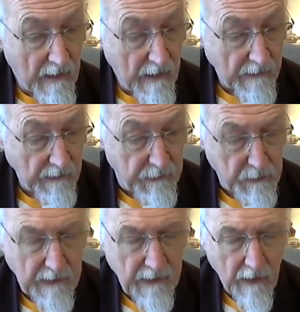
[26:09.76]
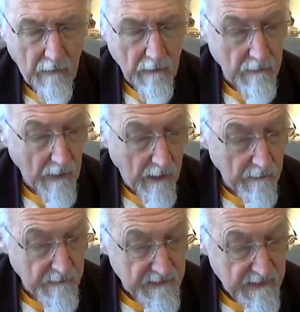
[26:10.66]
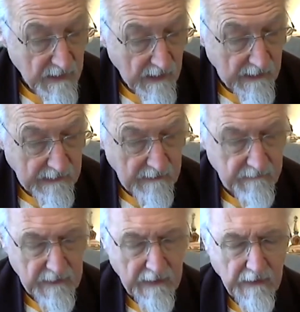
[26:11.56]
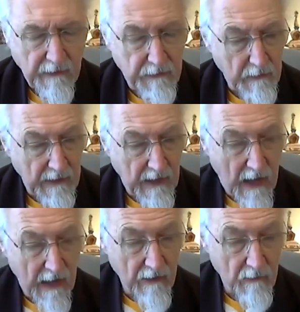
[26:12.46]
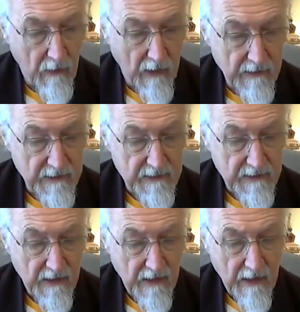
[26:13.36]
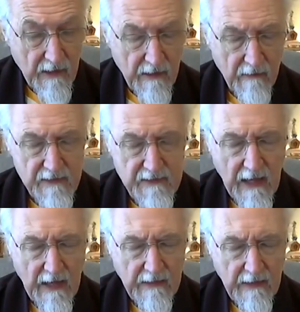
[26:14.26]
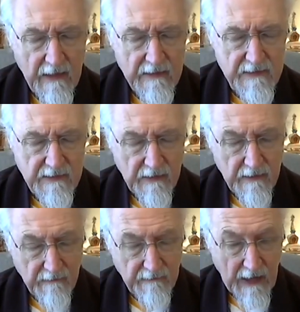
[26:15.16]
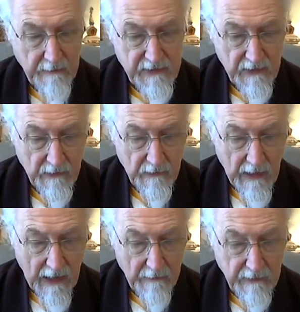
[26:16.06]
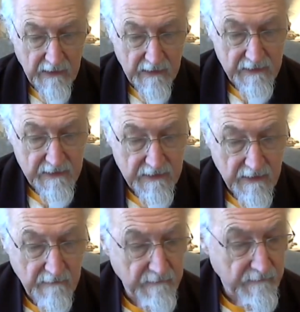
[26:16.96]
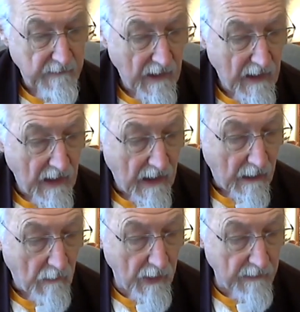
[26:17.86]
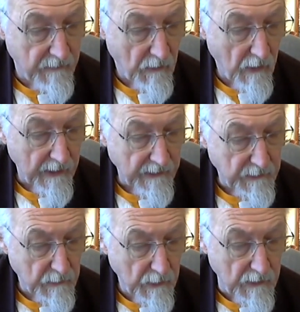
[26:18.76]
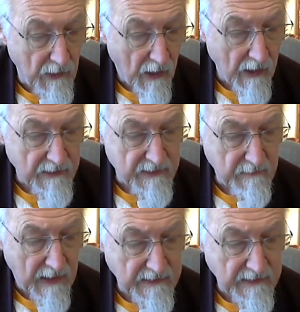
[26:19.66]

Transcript: In the three lower realms, and even in the three higher ones, there is not an instant of absolute happiness. I will avoid the root cause of my